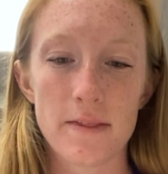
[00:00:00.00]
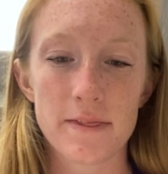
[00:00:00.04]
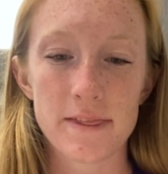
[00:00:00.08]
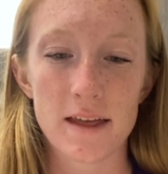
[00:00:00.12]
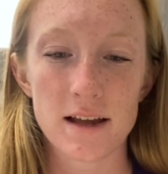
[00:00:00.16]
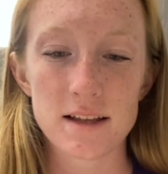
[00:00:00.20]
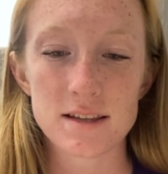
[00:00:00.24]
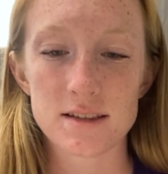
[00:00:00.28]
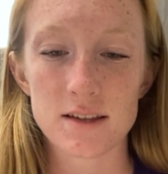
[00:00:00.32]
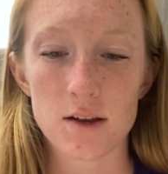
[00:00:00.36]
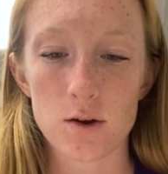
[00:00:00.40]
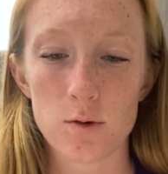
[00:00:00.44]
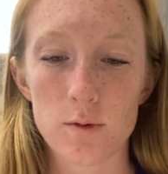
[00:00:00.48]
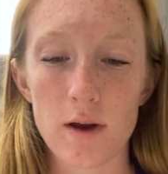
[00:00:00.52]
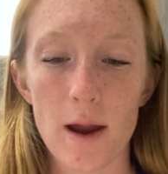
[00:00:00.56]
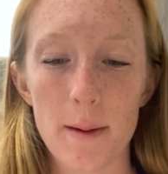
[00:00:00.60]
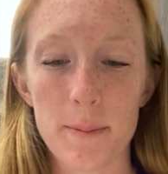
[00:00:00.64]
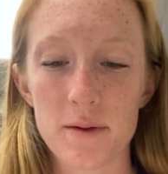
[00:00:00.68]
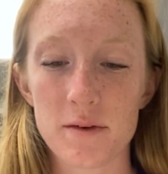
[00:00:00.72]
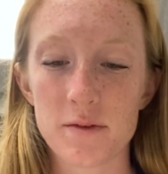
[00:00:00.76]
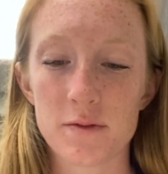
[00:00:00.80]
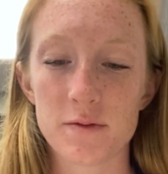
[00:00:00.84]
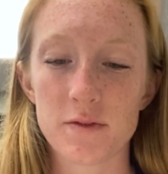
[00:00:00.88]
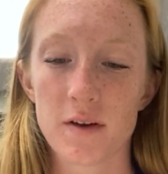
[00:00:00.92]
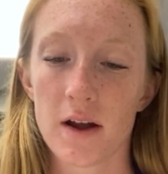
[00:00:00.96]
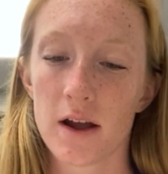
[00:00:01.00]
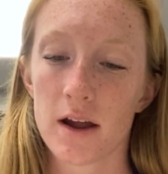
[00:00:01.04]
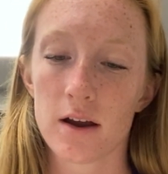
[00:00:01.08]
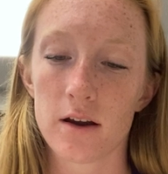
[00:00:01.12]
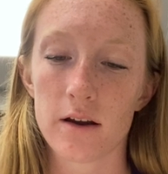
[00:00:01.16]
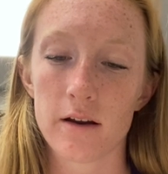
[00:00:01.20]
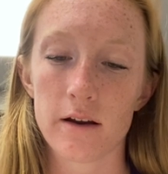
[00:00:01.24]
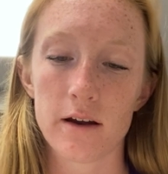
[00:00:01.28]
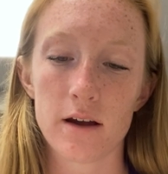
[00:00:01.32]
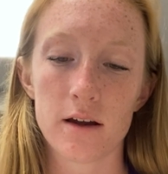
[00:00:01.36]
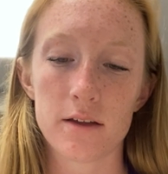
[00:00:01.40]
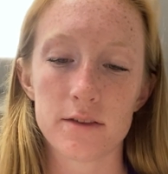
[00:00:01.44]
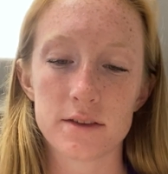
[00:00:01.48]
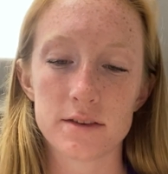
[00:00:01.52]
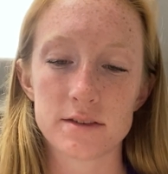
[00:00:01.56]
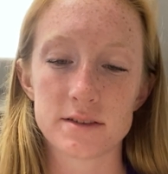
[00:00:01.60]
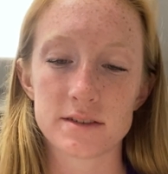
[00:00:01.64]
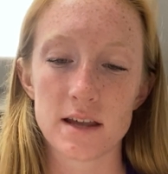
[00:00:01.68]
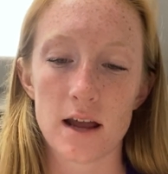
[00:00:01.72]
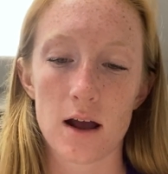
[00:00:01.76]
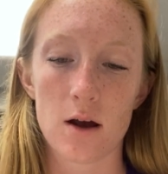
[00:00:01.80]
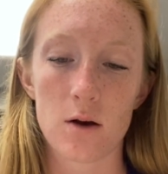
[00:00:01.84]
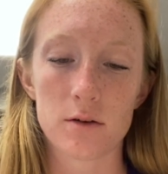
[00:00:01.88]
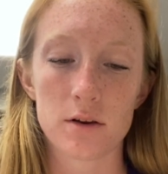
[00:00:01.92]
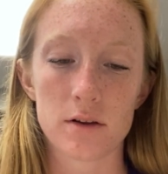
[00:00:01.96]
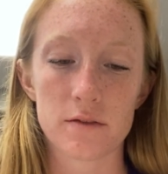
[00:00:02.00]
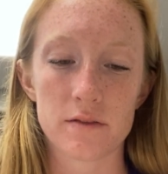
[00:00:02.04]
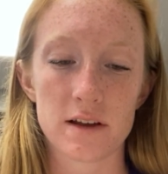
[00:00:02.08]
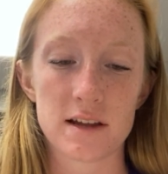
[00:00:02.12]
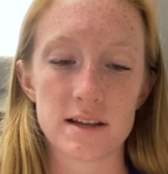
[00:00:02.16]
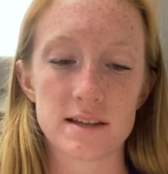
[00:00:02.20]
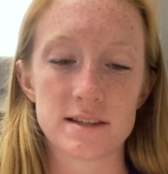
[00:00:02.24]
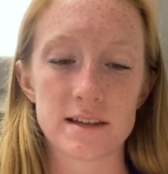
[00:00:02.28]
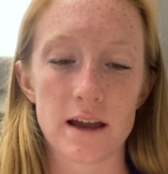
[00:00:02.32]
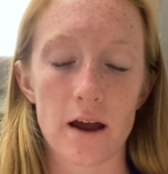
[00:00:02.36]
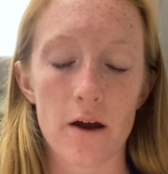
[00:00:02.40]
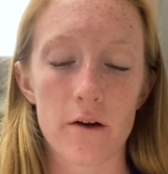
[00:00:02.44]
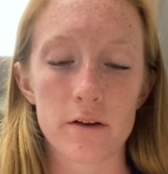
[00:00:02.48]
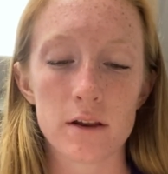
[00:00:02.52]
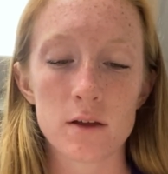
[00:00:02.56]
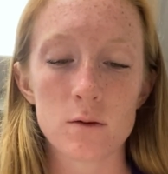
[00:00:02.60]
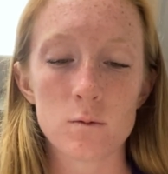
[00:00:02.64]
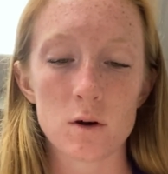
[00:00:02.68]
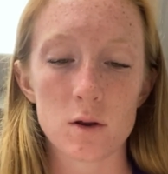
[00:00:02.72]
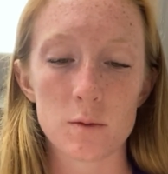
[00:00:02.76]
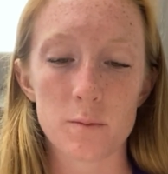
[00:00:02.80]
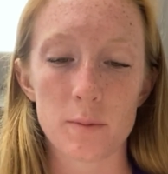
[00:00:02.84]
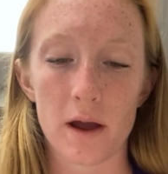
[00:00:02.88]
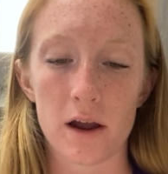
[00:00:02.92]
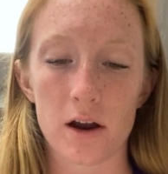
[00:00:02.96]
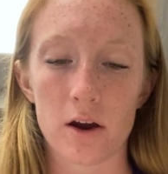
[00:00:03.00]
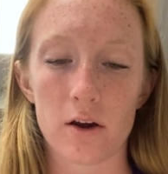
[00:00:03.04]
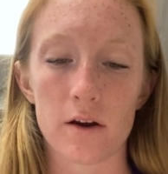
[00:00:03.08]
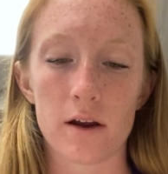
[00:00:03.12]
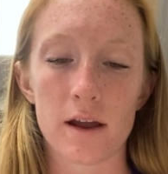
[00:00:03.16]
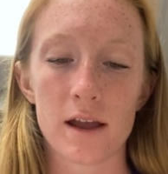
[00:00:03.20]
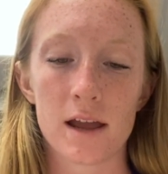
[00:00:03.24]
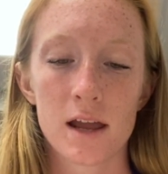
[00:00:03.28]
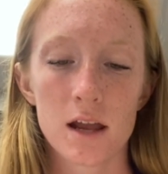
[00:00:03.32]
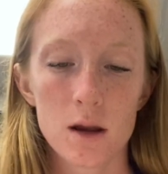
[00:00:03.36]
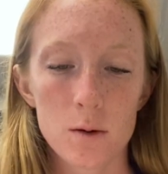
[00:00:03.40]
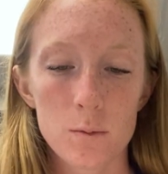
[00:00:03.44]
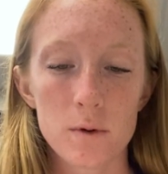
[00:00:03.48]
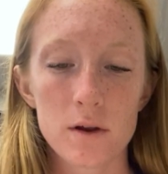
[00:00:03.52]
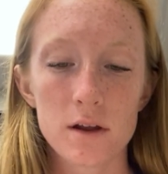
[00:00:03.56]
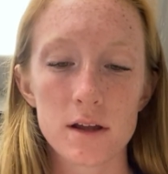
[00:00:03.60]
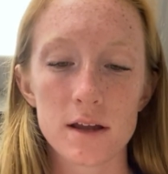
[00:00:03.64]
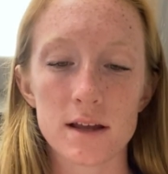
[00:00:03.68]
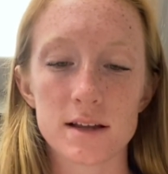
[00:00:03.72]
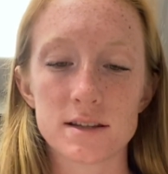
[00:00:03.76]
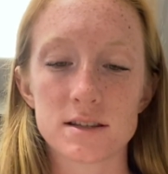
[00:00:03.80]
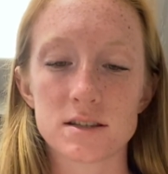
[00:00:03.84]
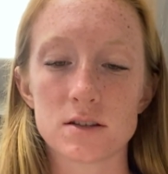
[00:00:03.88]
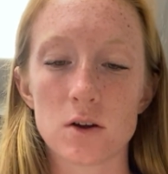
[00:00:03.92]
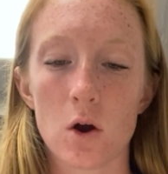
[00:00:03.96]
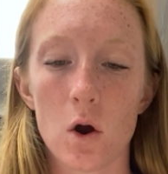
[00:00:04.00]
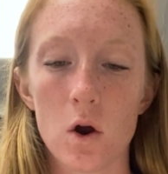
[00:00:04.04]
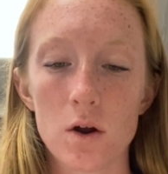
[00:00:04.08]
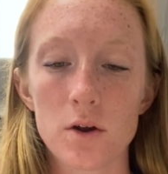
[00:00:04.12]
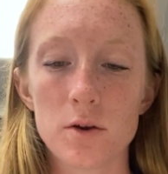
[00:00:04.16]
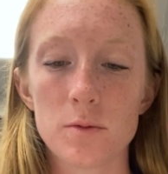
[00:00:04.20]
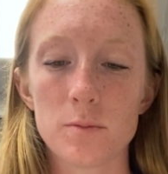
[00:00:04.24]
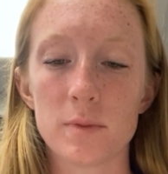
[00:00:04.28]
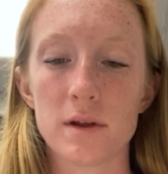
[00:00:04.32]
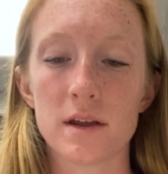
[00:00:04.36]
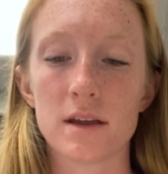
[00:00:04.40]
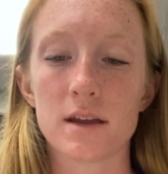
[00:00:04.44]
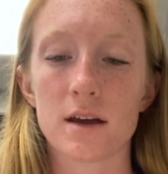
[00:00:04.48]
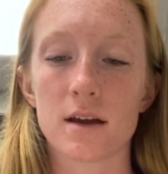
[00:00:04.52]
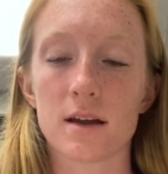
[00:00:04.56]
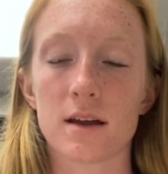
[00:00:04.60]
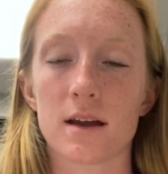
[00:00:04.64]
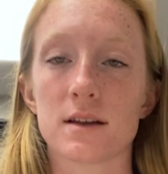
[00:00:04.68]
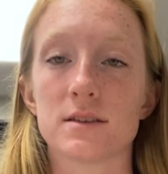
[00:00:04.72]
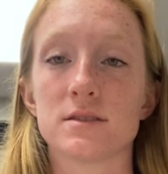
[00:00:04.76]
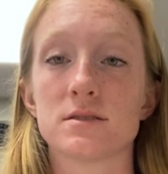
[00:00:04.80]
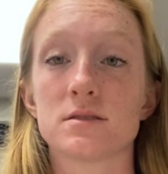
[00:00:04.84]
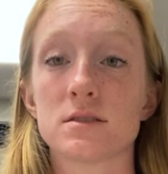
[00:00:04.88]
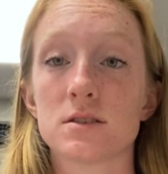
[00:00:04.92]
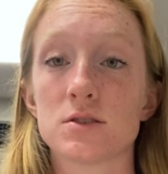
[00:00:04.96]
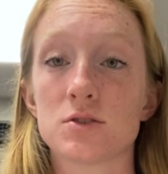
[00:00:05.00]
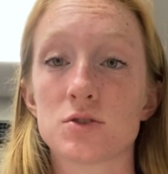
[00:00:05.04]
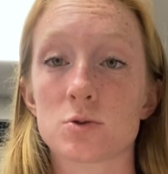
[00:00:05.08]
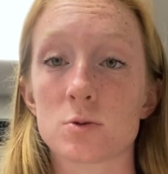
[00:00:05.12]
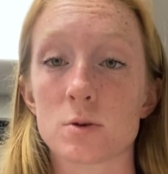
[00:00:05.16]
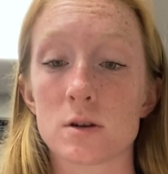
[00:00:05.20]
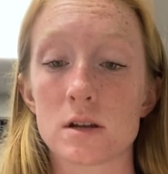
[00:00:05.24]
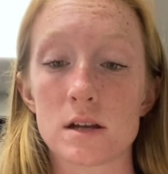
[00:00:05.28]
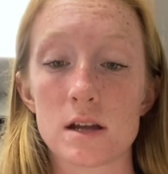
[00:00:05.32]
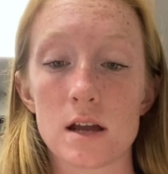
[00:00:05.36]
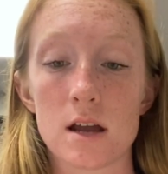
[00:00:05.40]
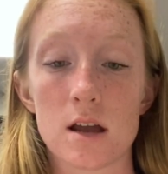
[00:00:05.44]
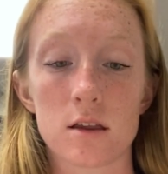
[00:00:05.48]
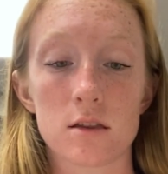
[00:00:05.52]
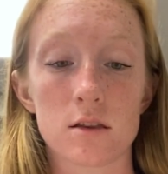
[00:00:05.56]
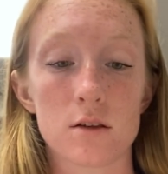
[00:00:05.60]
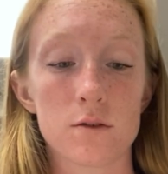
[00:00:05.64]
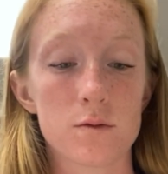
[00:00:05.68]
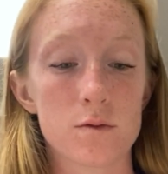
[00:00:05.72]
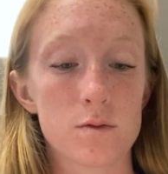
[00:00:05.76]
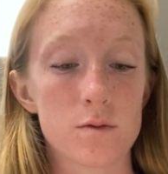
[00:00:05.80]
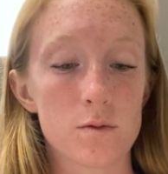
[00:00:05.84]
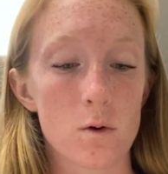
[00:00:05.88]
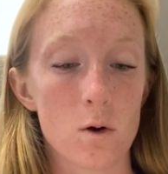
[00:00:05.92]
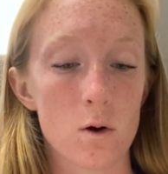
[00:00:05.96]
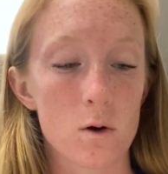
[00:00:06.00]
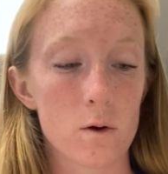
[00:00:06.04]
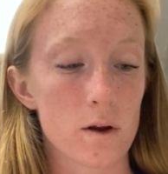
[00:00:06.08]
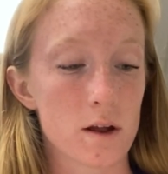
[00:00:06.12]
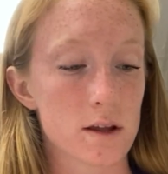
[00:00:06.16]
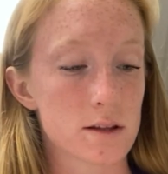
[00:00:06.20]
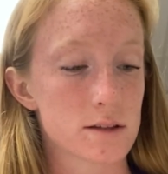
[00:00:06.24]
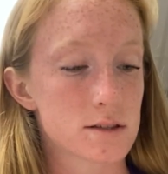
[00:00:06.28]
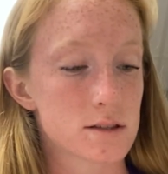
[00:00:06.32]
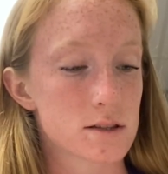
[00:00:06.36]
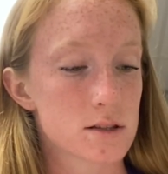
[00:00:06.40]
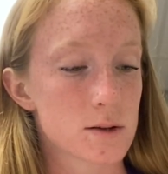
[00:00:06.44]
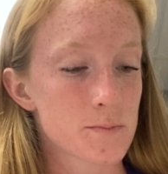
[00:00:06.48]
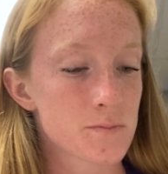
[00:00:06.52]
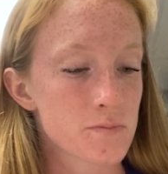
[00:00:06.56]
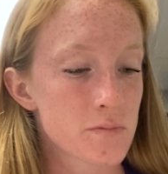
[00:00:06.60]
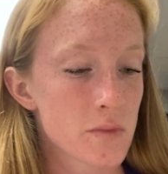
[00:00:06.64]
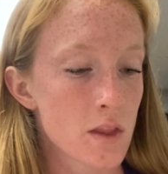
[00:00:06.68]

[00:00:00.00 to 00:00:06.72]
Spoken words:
That's a rapid-fire sound of a downy woodpecker hammering its hard beak against a tree in the forest.